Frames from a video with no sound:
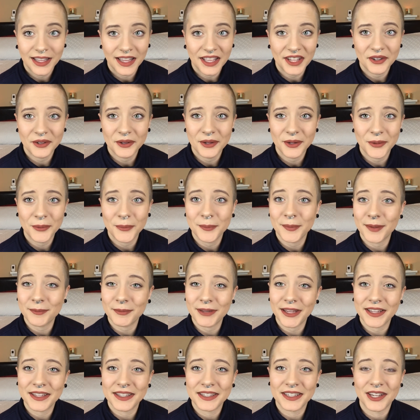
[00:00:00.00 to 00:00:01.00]
I don't know,
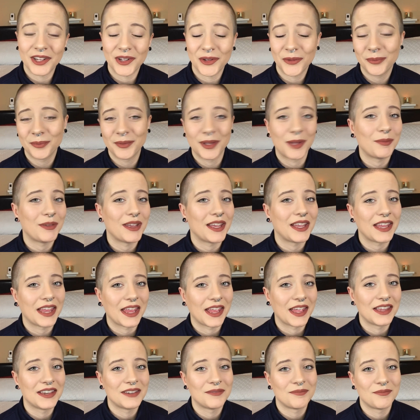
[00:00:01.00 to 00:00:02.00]
maybe I can help, maybe I
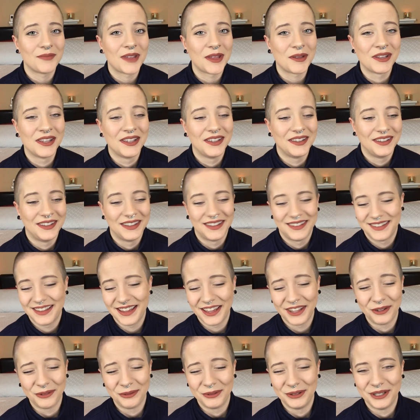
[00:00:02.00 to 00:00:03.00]
can't, maybe
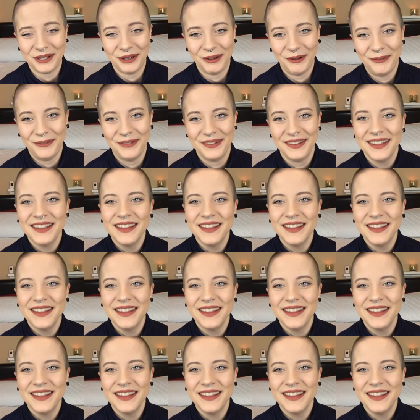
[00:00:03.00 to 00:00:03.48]
I don't know.